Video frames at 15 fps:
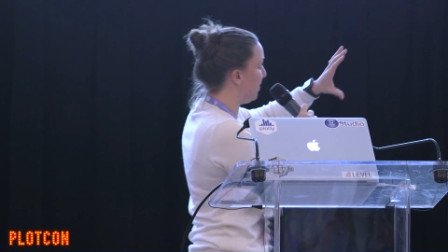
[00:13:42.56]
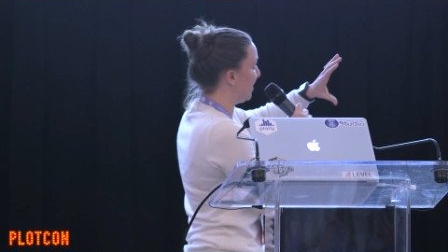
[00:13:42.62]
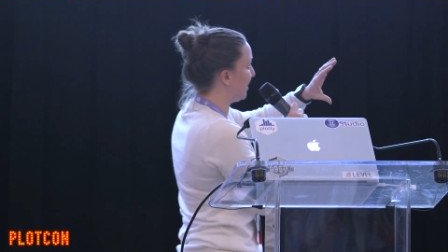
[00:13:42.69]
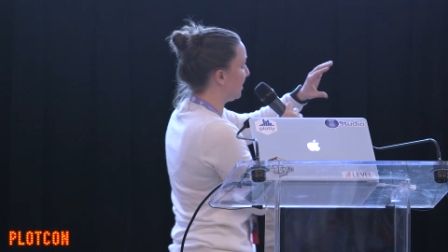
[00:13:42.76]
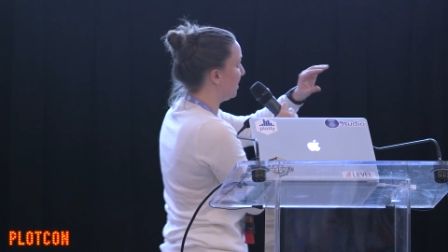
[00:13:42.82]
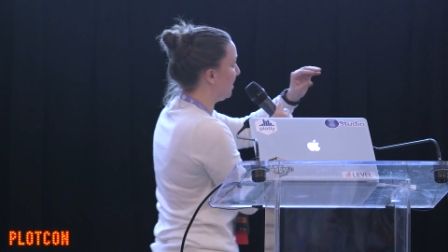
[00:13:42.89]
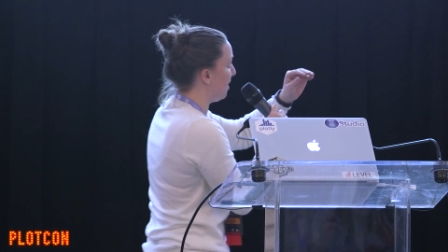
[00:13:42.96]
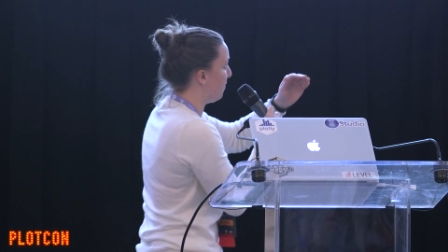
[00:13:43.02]

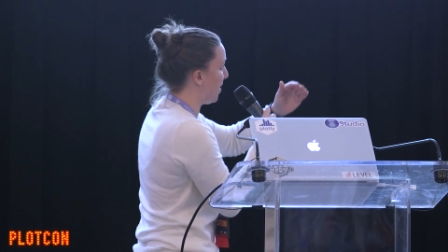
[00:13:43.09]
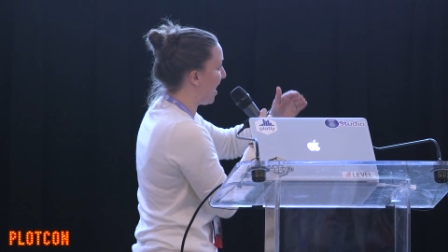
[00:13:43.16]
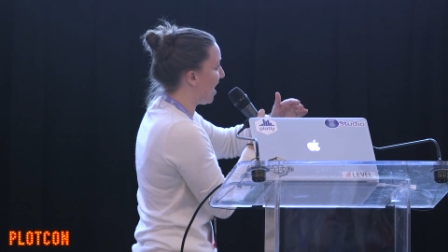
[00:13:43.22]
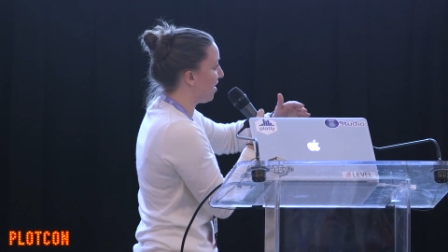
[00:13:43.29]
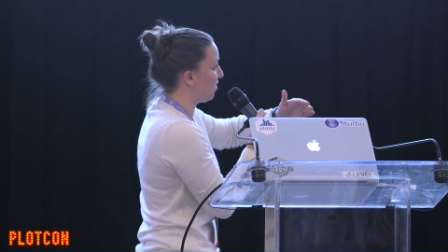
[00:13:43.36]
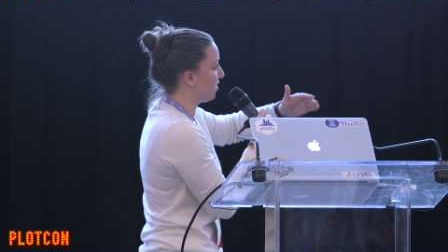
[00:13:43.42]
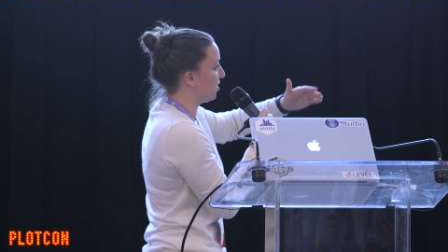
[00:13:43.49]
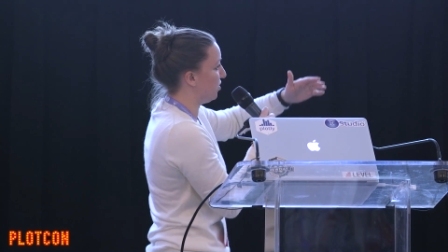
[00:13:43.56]
basically a
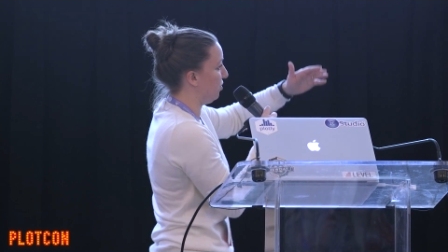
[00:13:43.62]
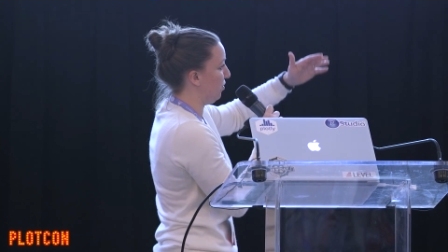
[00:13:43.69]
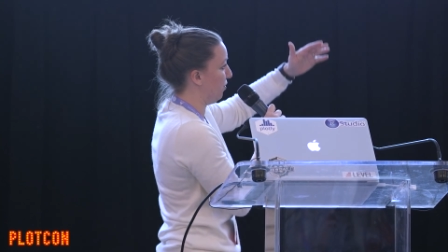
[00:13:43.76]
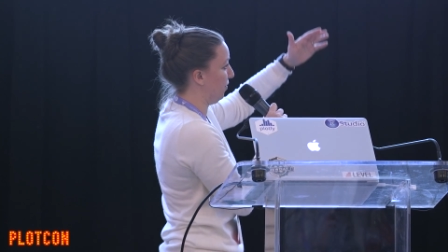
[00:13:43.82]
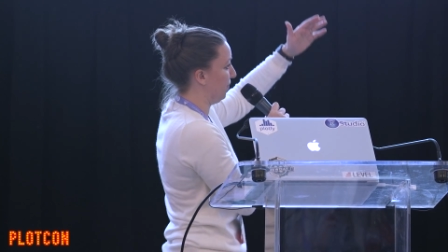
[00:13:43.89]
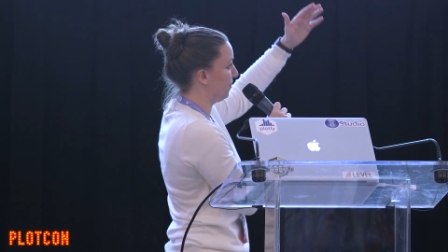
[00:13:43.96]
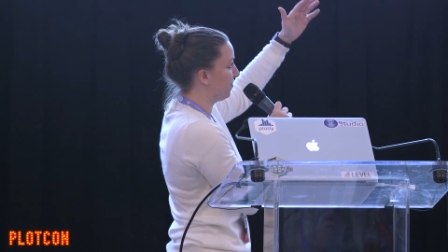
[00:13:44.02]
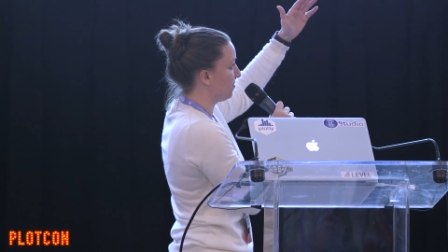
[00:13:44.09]
path
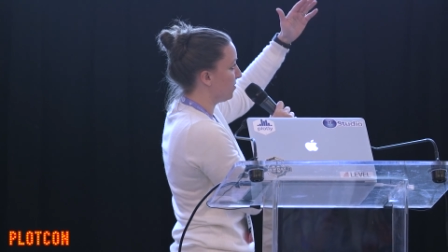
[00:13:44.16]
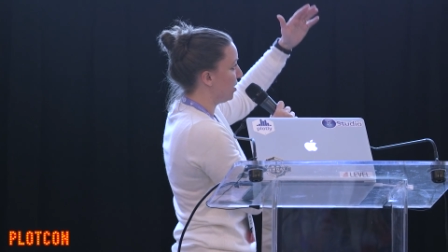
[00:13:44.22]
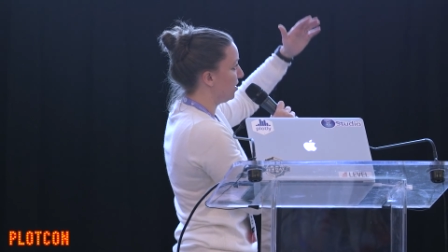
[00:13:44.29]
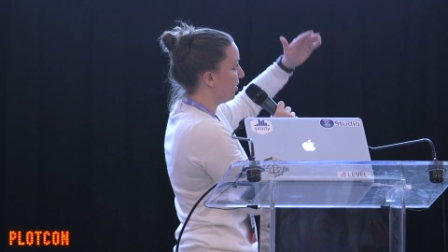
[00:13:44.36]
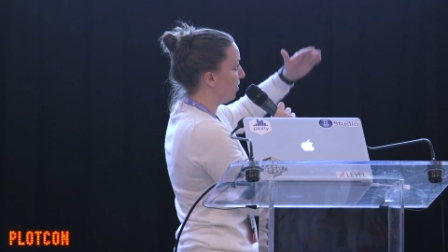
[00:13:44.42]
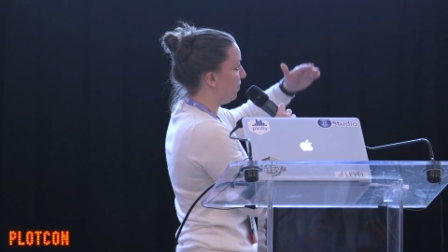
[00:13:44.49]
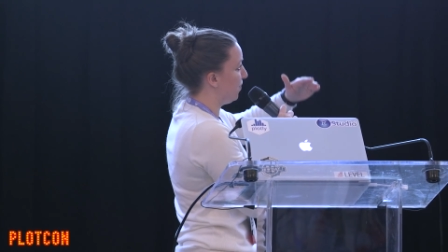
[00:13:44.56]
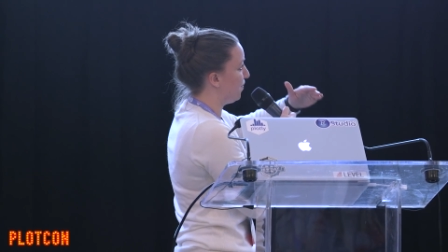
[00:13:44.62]
to
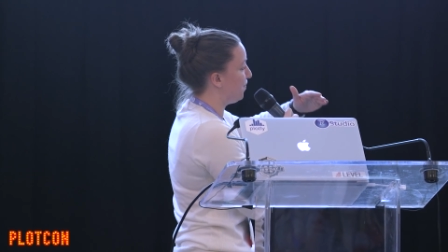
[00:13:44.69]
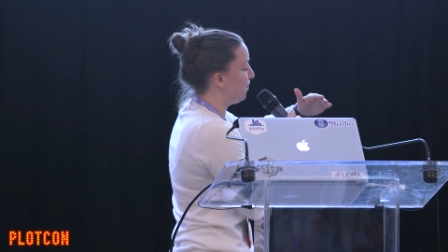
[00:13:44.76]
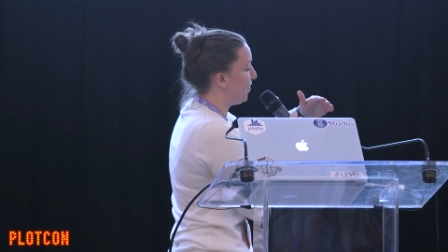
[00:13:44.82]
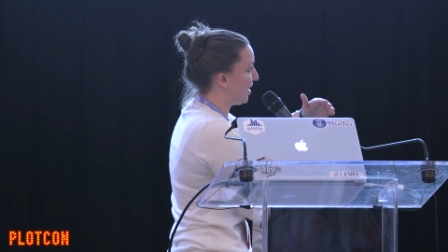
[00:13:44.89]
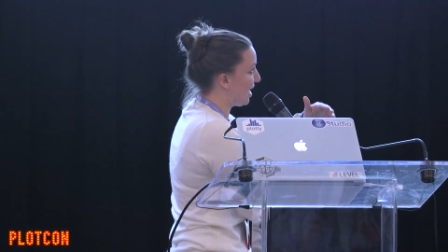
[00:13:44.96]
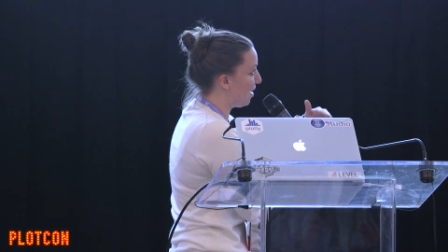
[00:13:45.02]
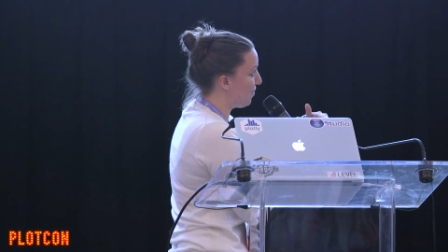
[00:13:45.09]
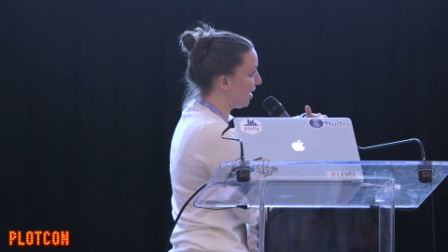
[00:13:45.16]

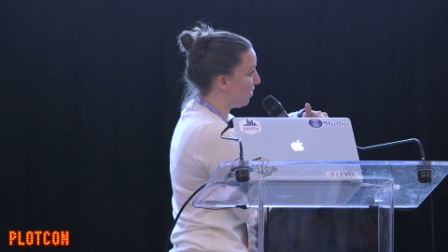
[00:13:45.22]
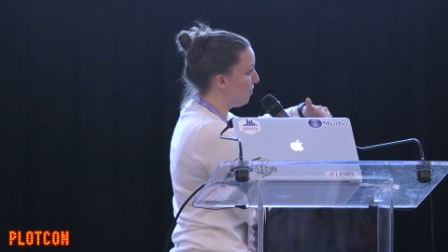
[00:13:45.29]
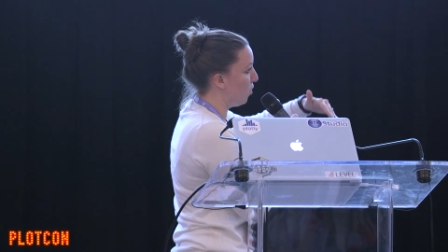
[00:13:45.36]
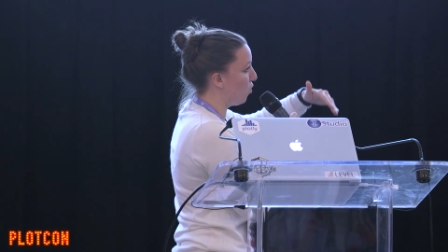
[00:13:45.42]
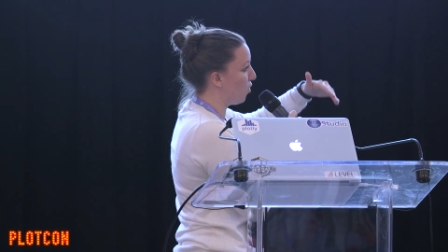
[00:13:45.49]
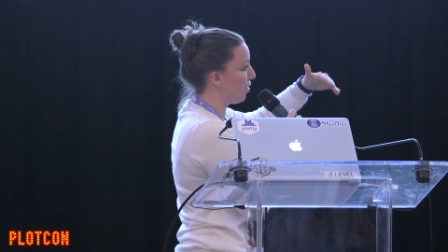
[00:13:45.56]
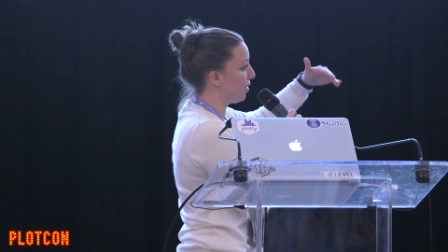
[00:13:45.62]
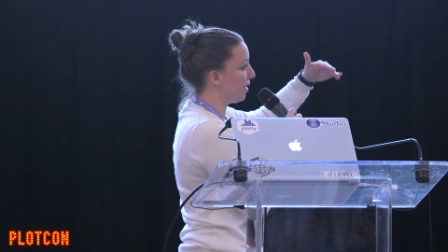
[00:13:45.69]
becoming
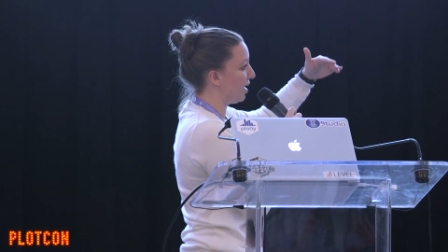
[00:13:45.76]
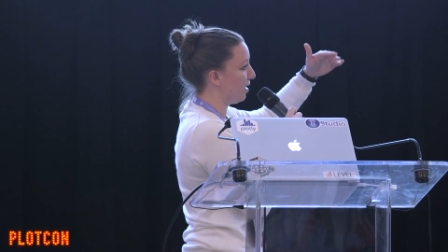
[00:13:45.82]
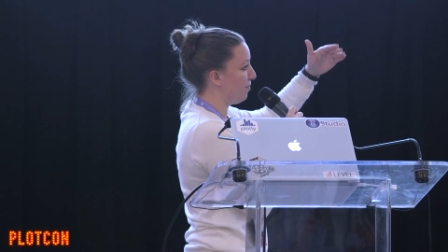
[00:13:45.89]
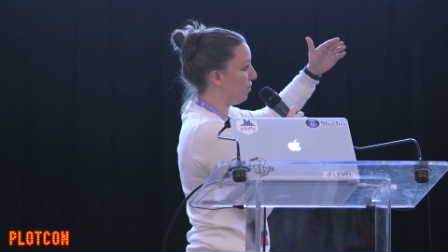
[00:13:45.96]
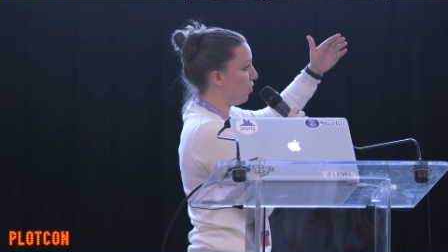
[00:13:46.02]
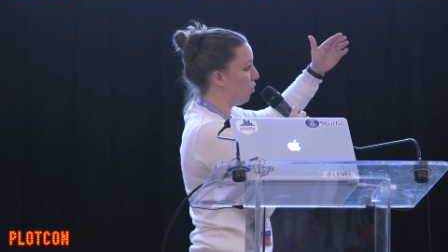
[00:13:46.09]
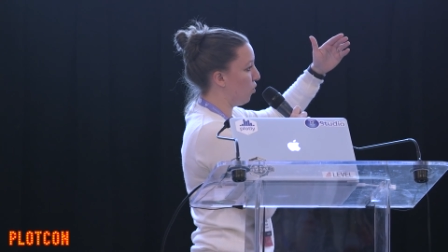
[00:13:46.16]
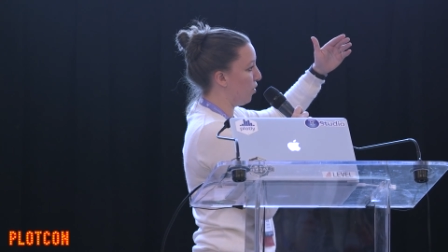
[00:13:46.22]
more
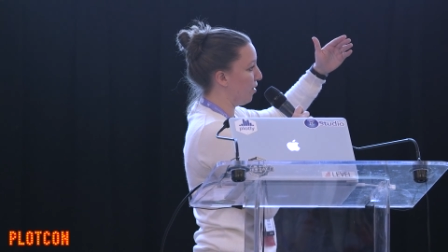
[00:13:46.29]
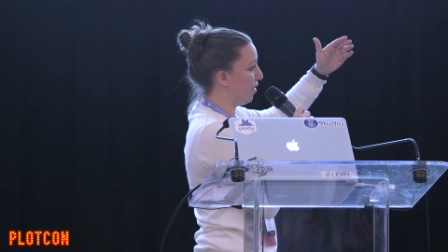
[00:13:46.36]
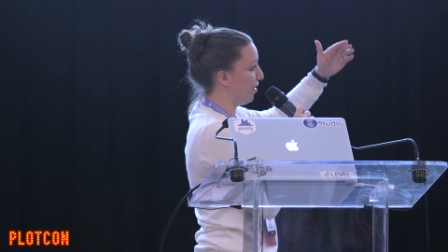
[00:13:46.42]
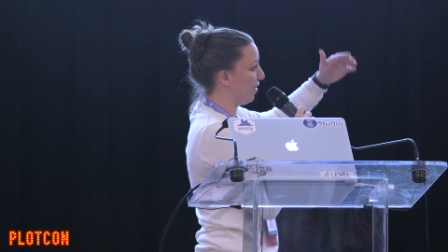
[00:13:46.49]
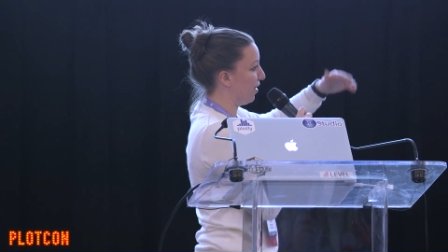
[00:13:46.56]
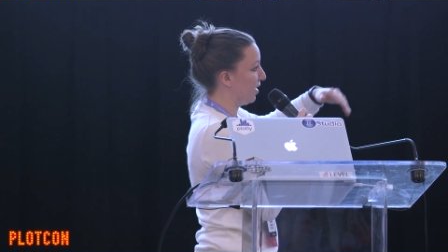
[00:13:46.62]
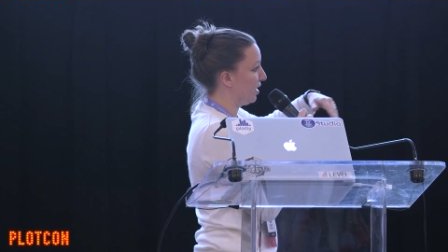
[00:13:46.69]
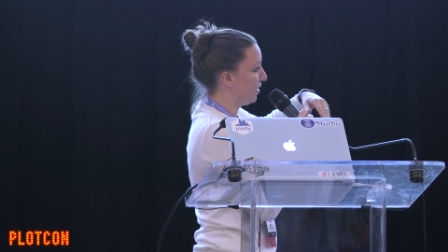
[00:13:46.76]
and
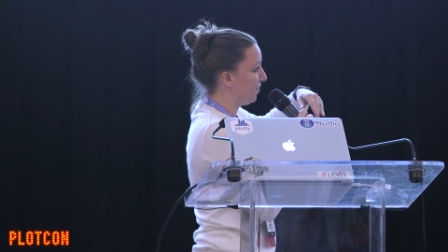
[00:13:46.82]
more